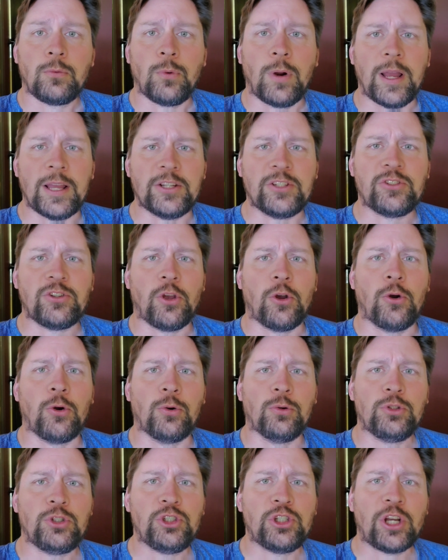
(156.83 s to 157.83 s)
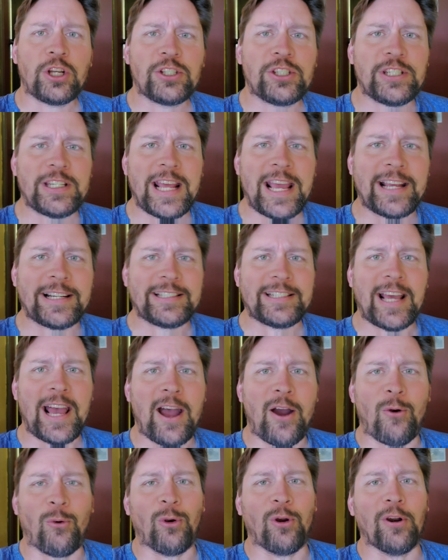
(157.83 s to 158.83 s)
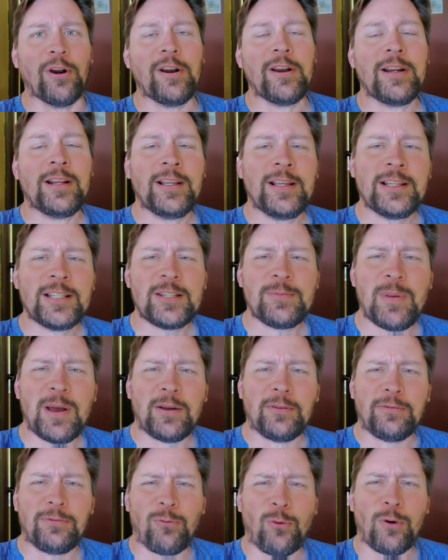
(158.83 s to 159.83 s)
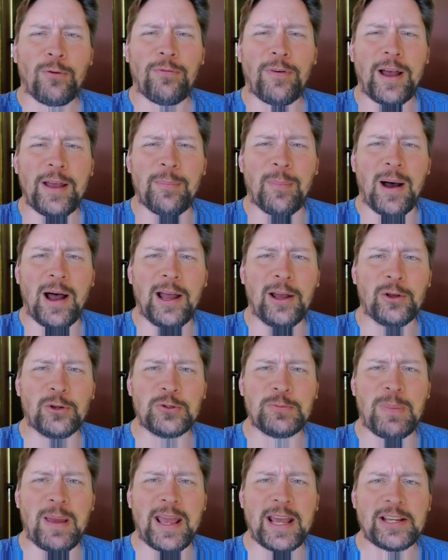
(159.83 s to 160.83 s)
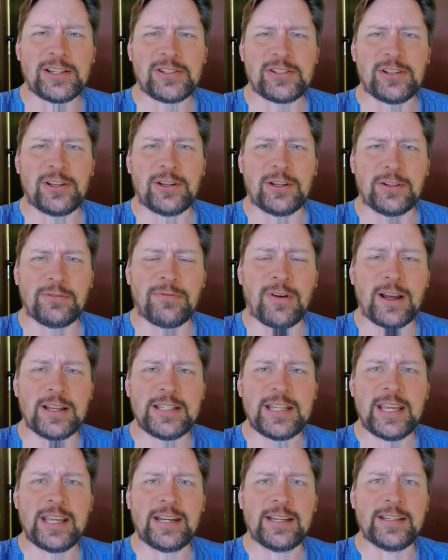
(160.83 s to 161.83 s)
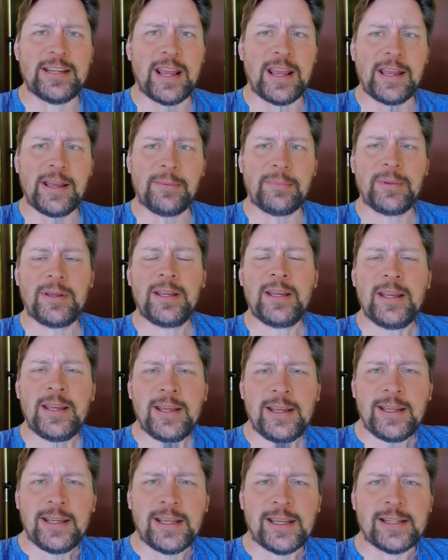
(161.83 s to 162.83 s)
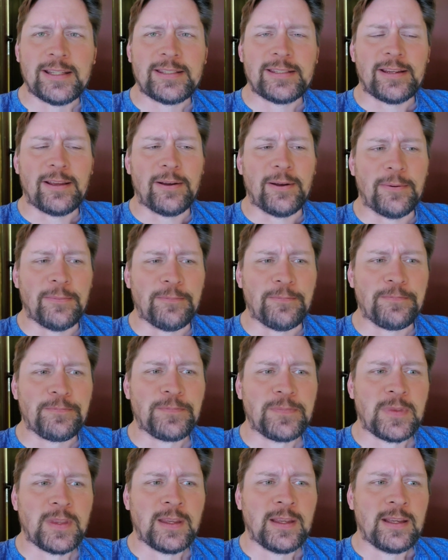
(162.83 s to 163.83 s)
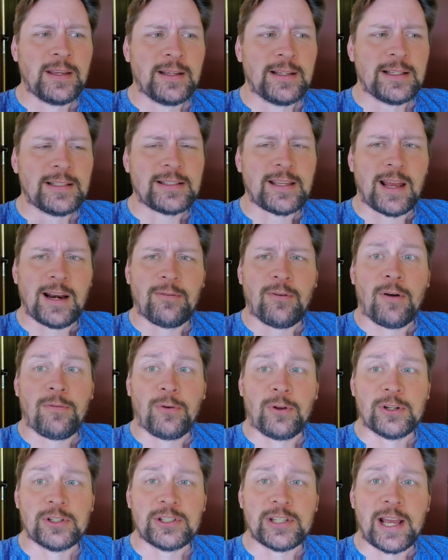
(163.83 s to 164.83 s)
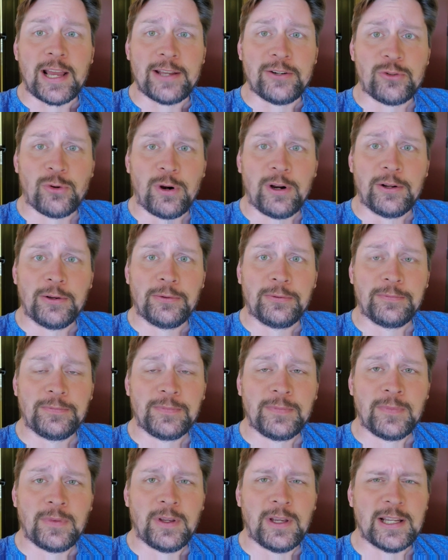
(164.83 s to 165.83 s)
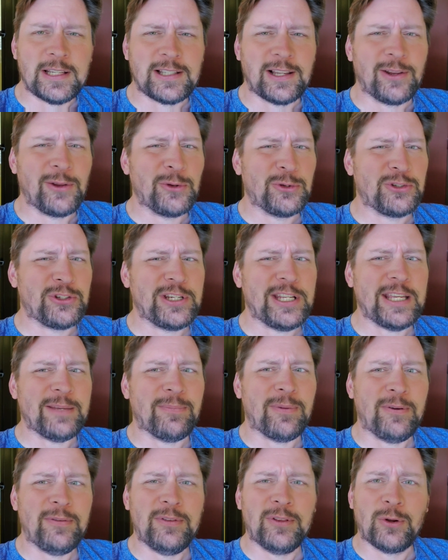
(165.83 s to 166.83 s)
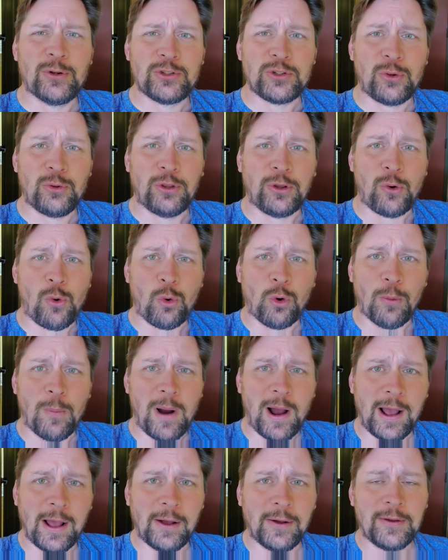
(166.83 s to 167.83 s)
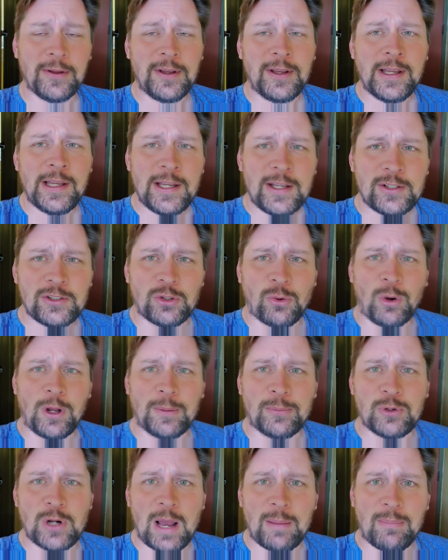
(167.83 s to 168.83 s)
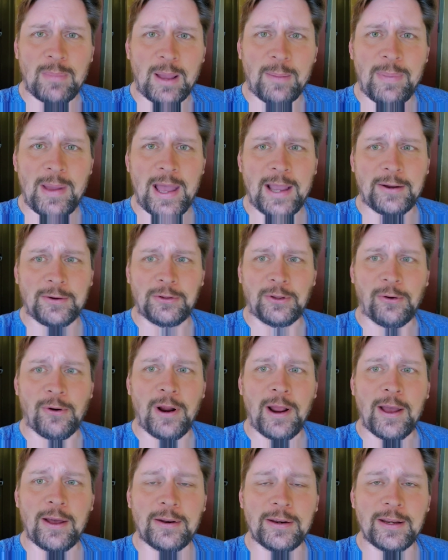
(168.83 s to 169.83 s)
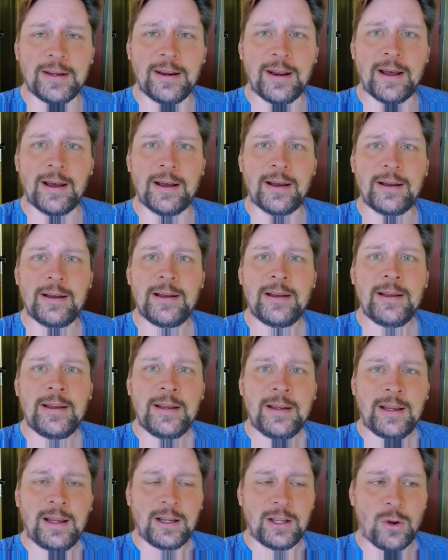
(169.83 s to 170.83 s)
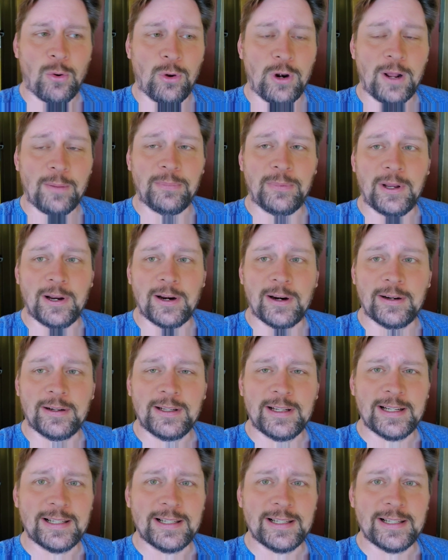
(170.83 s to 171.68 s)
Right, so Shuckstack Tower, it's about 4 or 5 miles past Fontana Dam. It's kind of off on a side trail. It's a little steep, even though it's only a quarter mile. So I wound up dropping my pack on the ground and going up there.